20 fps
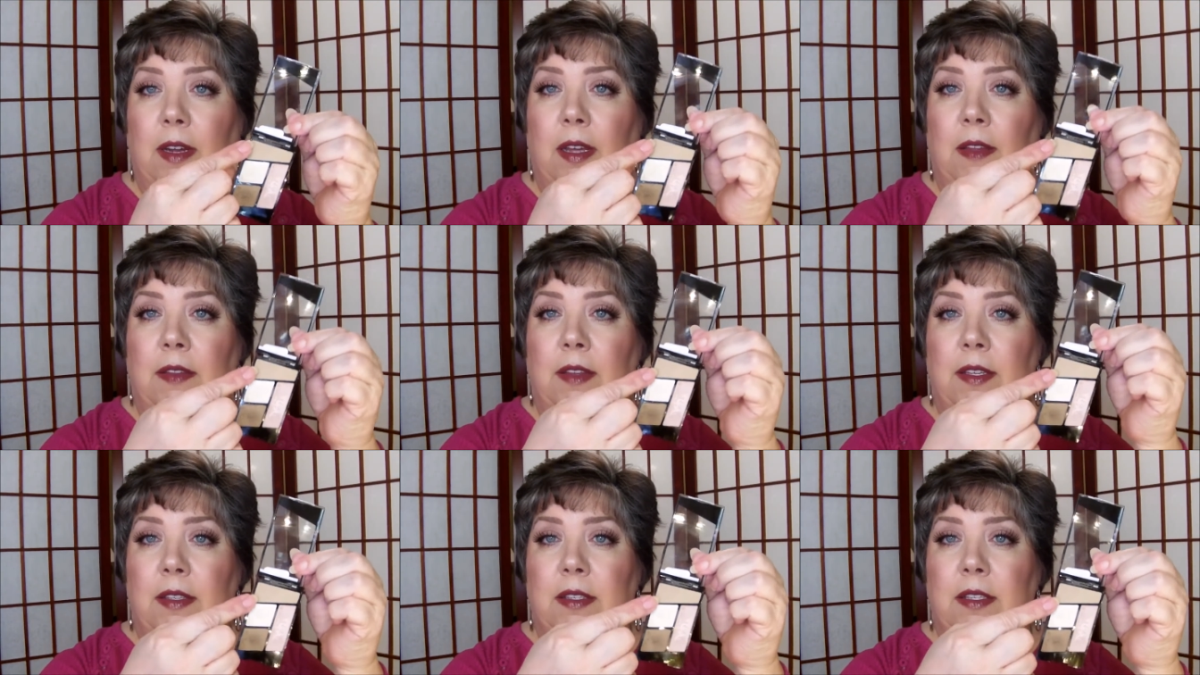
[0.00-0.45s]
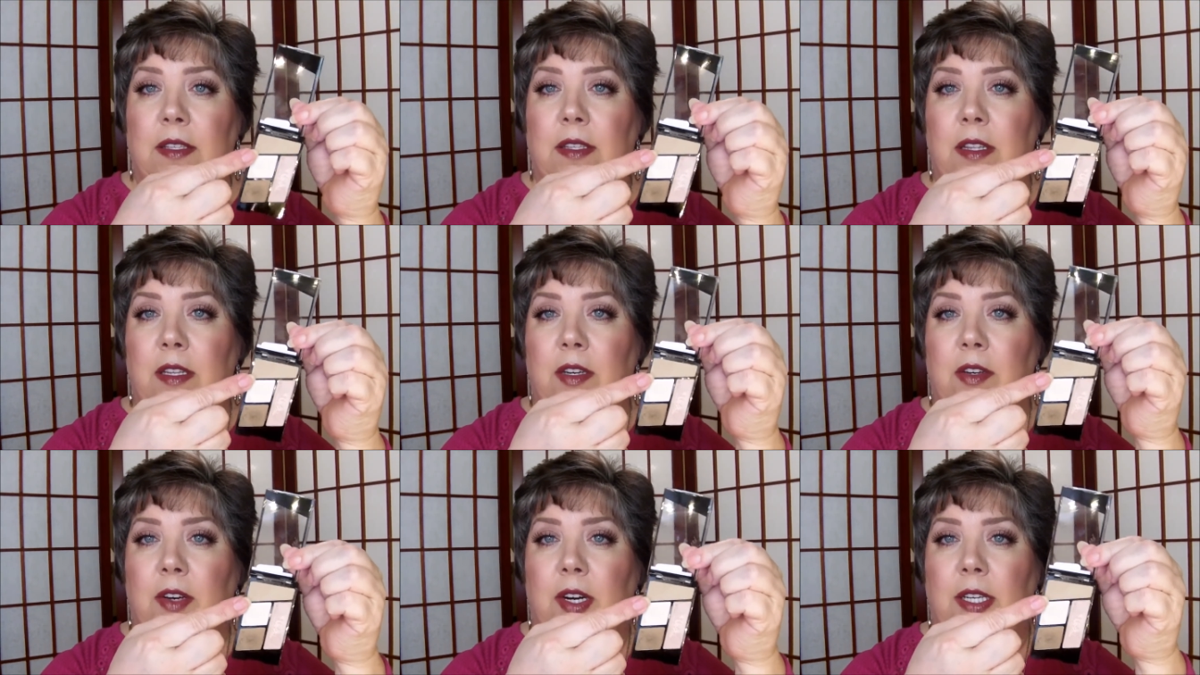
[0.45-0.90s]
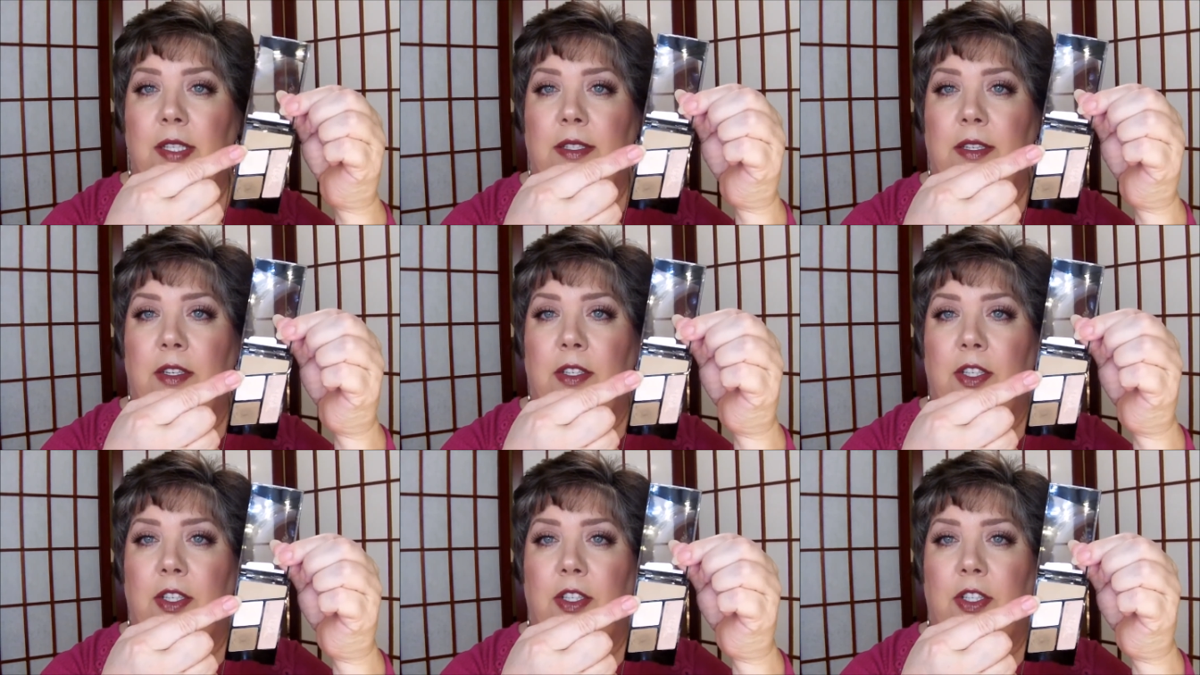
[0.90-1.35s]
and this is the
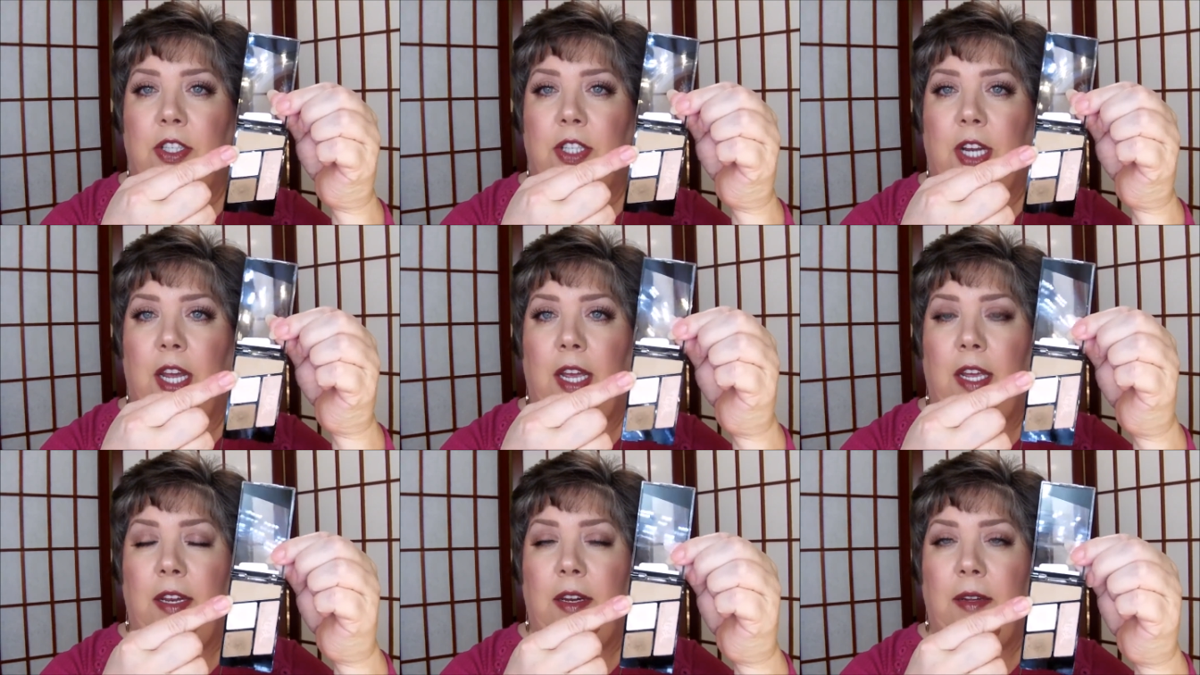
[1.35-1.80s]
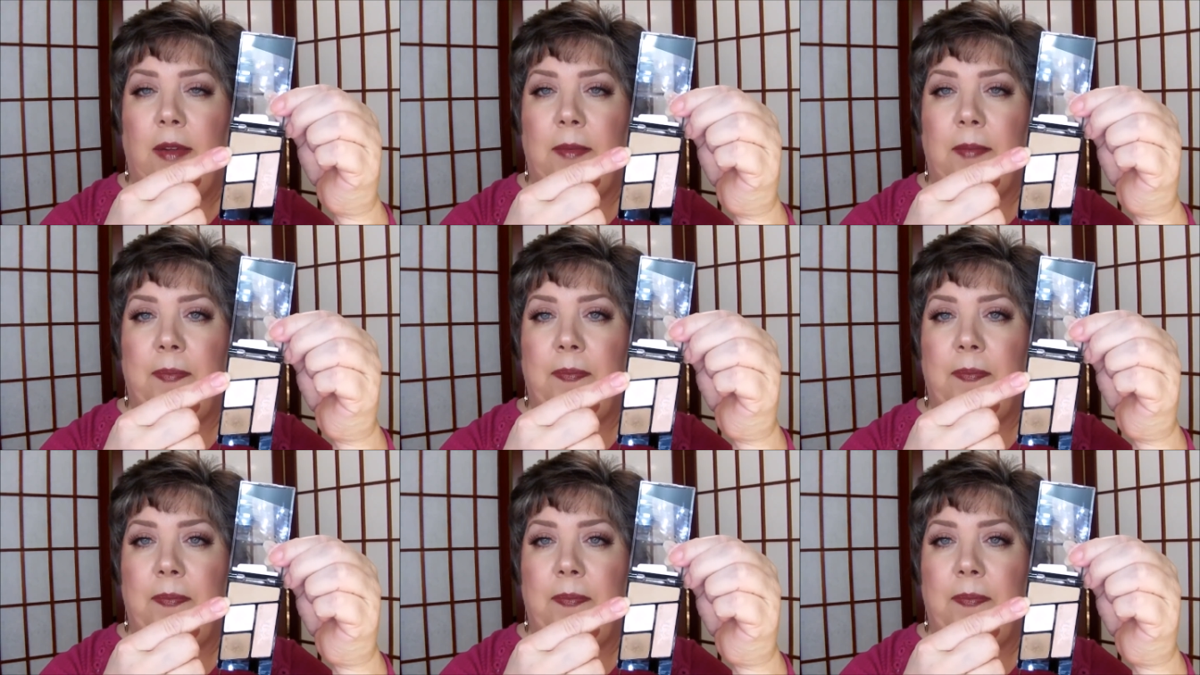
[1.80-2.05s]
transition shade.